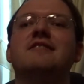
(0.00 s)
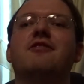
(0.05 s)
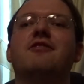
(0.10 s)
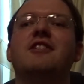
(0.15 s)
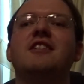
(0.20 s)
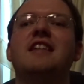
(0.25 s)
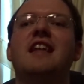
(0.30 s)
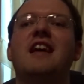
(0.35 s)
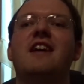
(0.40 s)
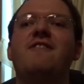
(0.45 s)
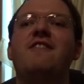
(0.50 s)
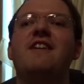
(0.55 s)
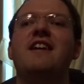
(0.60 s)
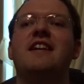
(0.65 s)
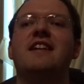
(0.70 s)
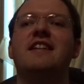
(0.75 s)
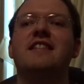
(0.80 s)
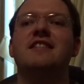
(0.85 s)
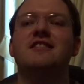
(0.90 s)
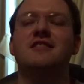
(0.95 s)
What did I
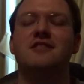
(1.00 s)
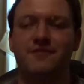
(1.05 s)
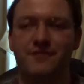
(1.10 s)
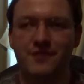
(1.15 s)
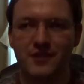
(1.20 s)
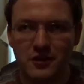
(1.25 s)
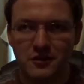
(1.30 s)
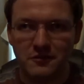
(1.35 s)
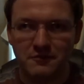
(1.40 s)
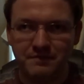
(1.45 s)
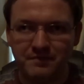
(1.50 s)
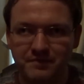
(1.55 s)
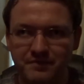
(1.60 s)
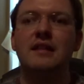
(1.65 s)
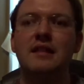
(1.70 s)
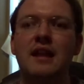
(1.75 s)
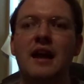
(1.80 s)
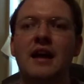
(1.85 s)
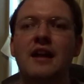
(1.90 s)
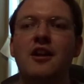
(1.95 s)
think of this film?
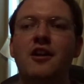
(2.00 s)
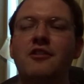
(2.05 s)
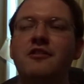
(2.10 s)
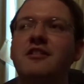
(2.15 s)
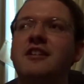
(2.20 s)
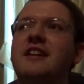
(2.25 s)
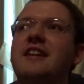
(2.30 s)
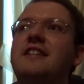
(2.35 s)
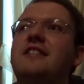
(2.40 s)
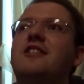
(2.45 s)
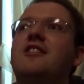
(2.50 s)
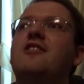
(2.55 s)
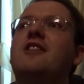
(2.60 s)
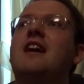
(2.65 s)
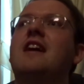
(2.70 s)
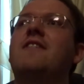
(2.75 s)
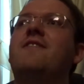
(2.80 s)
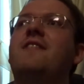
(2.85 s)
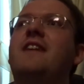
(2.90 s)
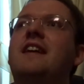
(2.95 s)
Not only do
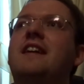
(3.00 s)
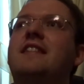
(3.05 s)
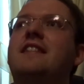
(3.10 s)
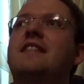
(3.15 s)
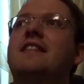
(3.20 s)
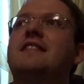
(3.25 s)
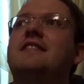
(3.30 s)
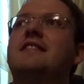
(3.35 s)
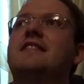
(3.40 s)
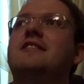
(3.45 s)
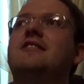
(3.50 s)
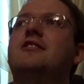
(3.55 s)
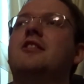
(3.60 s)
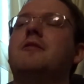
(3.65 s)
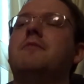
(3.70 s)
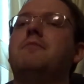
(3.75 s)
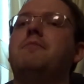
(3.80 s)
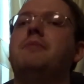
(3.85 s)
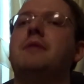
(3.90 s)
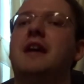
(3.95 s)
I think this is
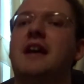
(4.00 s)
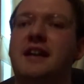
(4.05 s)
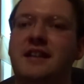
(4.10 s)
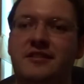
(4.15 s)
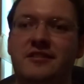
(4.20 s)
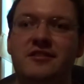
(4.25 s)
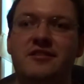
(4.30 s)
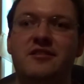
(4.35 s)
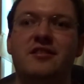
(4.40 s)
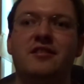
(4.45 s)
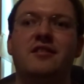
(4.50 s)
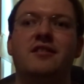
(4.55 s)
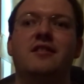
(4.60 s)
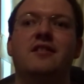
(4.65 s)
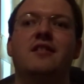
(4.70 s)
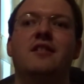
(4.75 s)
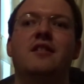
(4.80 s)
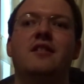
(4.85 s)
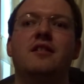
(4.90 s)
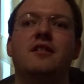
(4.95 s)
the best
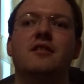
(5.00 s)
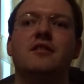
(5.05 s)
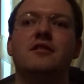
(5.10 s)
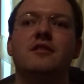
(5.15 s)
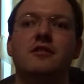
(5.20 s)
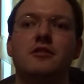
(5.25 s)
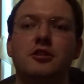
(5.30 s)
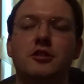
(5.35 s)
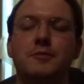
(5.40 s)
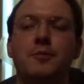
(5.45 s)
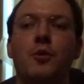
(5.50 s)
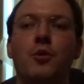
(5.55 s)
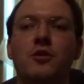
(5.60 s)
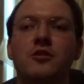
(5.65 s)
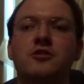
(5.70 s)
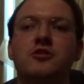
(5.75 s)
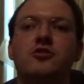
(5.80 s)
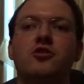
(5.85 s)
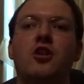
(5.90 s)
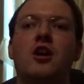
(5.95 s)

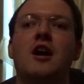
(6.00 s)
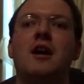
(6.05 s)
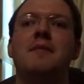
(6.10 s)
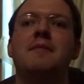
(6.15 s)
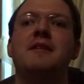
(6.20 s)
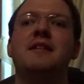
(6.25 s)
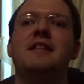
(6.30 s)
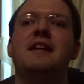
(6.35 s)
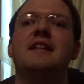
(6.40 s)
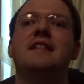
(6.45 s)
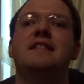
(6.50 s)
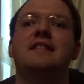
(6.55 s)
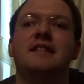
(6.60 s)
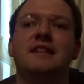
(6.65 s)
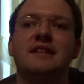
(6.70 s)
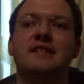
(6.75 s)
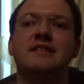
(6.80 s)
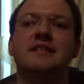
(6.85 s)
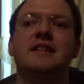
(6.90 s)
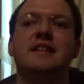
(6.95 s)
sports drama that
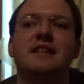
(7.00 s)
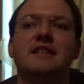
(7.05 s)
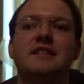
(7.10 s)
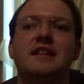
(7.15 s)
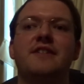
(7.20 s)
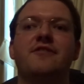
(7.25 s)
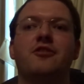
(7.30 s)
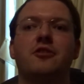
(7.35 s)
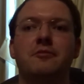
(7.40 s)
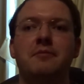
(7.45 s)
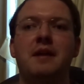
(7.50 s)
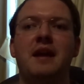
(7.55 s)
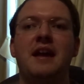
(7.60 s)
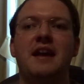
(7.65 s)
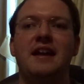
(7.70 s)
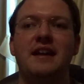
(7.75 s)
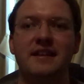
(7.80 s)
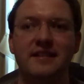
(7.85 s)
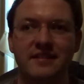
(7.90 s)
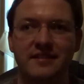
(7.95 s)
Disney has ever
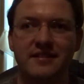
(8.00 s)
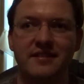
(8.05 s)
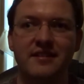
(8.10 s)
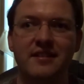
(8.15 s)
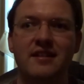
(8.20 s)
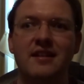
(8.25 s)
made,